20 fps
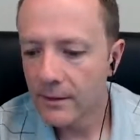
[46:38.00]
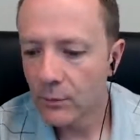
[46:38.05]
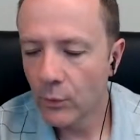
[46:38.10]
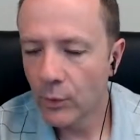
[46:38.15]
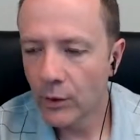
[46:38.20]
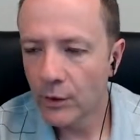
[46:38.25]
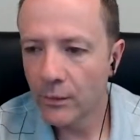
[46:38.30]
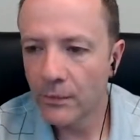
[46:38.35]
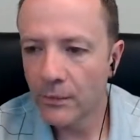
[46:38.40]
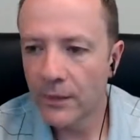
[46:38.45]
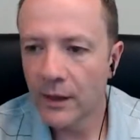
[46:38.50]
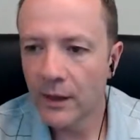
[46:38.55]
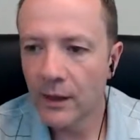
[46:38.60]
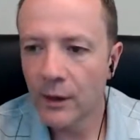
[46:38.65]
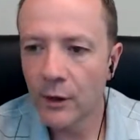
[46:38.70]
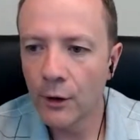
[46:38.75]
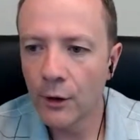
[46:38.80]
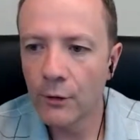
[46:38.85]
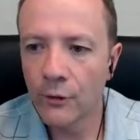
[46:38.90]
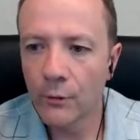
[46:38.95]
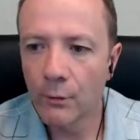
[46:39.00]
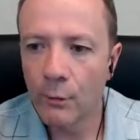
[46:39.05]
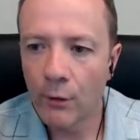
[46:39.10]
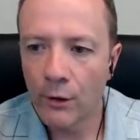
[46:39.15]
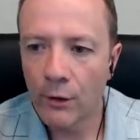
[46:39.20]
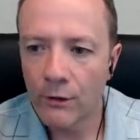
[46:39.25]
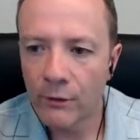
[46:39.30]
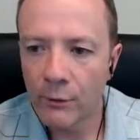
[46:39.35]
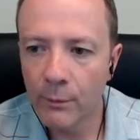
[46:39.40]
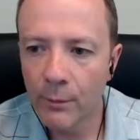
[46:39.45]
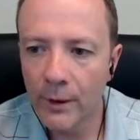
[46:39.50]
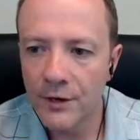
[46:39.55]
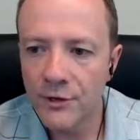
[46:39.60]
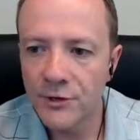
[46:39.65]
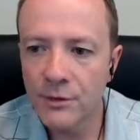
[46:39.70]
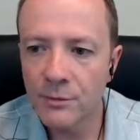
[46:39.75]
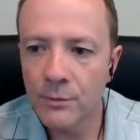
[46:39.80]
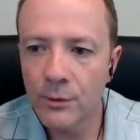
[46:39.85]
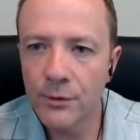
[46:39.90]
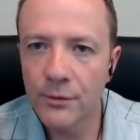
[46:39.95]
where they can go for more
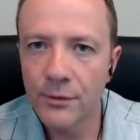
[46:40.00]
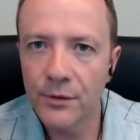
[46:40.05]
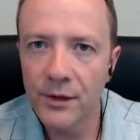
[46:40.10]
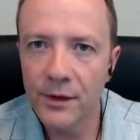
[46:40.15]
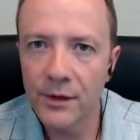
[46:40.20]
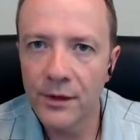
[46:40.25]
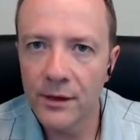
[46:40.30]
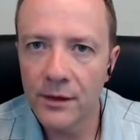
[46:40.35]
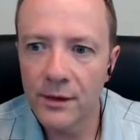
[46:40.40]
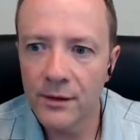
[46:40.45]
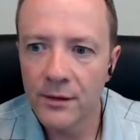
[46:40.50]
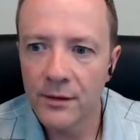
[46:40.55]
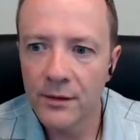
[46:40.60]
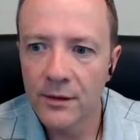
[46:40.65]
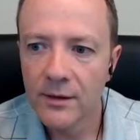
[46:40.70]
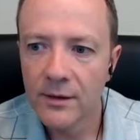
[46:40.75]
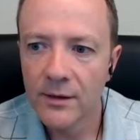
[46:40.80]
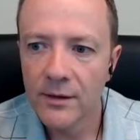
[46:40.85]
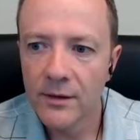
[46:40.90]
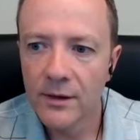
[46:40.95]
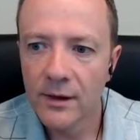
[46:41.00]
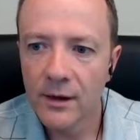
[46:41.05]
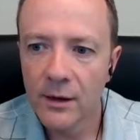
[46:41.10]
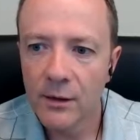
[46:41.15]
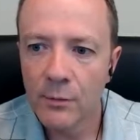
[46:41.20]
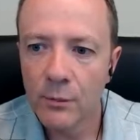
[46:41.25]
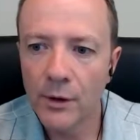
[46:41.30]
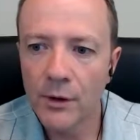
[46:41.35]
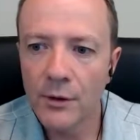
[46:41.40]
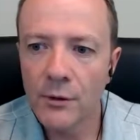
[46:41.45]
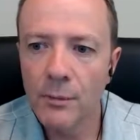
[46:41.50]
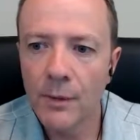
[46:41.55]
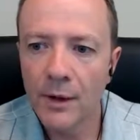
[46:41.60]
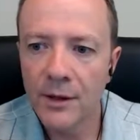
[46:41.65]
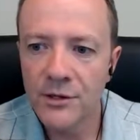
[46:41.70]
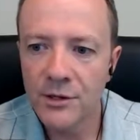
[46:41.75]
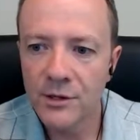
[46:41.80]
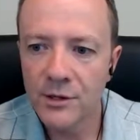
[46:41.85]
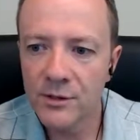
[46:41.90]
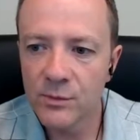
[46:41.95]
information, both the uh, what you
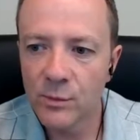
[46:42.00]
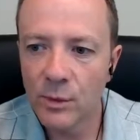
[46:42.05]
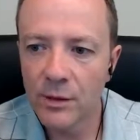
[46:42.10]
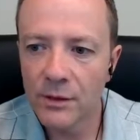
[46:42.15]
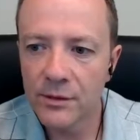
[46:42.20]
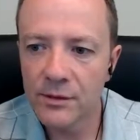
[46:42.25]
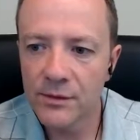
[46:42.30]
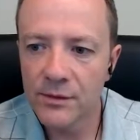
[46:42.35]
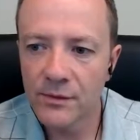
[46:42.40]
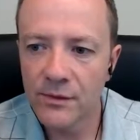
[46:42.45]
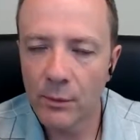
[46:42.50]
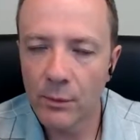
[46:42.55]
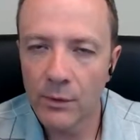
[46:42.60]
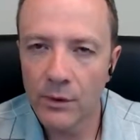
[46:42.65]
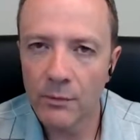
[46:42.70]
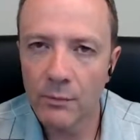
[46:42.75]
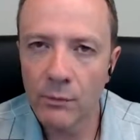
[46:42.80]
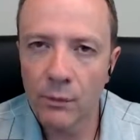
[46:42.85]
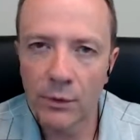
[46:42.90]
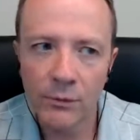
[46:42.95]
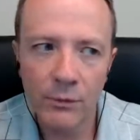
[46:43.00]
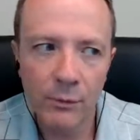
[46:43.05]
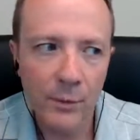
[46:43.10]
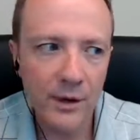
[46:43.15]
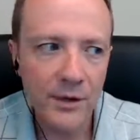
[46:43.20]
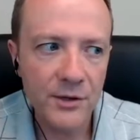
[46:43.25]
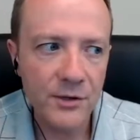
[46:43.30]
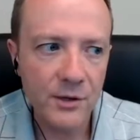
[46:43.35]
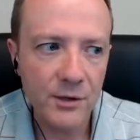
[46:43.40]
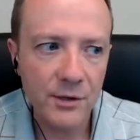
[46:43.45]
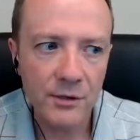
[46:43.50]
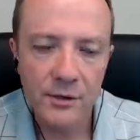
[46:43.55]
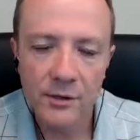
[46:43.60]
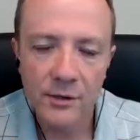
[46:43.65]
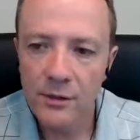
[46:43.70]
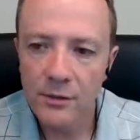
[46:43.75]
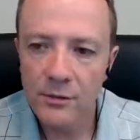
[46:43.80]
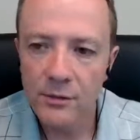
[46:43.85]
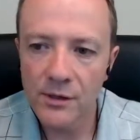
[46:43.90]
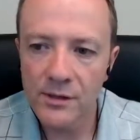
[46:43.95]
mentioned as well as if they want more information on
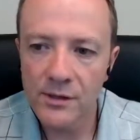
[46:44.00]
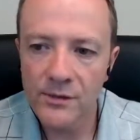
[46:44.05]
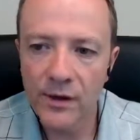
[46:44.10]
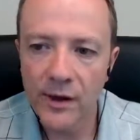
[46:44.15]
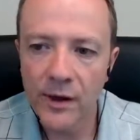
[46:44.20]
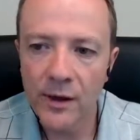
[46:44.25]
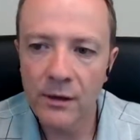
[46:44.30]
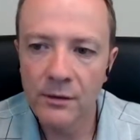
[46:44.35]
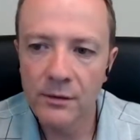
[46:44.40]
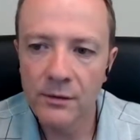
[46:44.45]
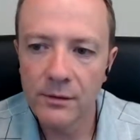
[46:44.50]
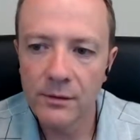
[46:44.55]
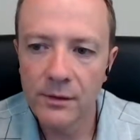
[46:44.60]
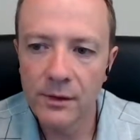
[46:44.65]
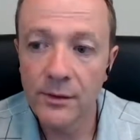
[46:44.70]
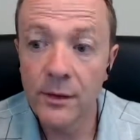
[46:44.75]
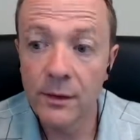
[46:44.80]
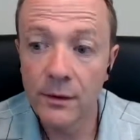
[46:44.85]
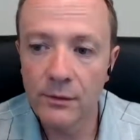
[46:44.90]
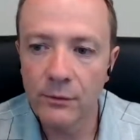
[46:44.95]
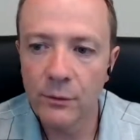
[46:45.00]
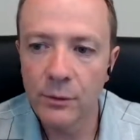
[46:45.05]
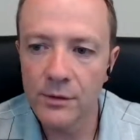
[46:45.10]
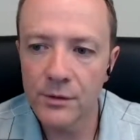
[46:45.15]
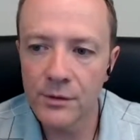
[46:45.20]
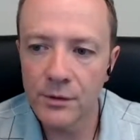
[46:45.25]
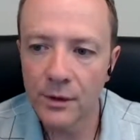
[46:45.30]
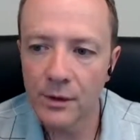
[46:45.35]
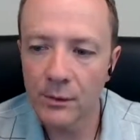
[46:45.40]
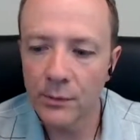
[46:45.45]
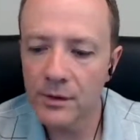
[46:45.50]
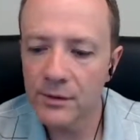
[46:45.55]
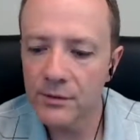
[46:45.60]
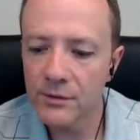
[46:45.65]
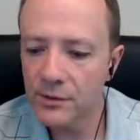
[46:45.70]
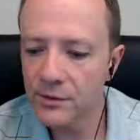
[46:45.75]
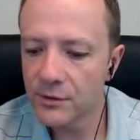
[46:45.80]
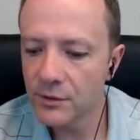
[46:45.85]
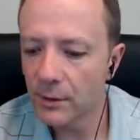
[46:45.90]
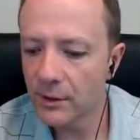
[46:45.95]
TrustFile and then of course you know that
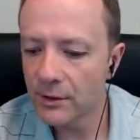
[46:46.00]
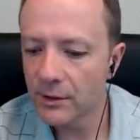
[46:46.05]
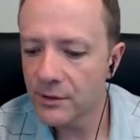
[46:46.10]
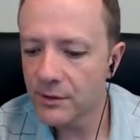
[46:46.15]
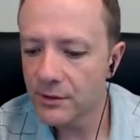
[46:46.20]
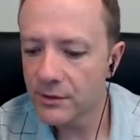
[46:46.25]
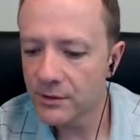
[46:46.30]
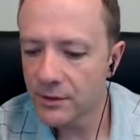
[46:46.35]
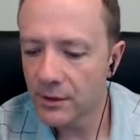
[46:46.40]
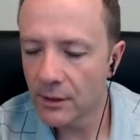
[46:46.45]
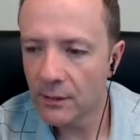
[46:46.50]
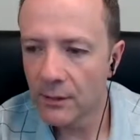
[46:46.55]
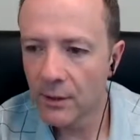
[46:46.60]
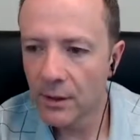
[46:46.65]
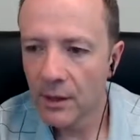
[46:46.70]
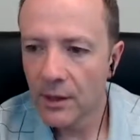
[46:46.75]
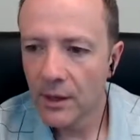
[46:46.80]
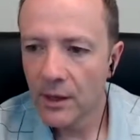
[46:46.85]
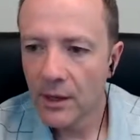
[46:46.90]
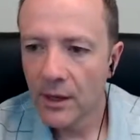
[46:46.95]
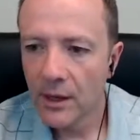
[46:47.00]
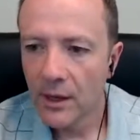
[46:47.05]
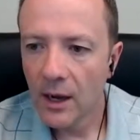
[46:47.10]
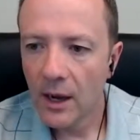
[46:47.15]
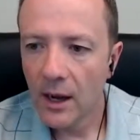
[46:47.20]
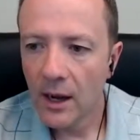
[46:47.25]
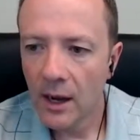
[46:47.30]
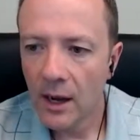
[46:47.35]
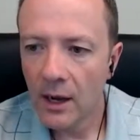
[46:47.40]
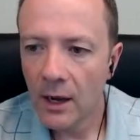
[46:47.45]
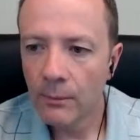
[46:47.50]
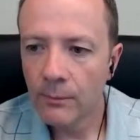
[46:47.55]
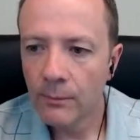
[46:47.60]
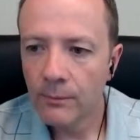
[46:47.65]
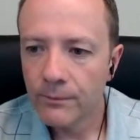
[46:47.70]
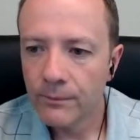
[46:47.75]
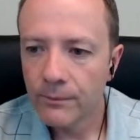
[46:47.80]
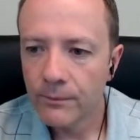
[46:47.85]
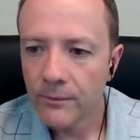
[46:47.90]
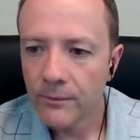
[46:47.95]
resource you mentioned so um, yeah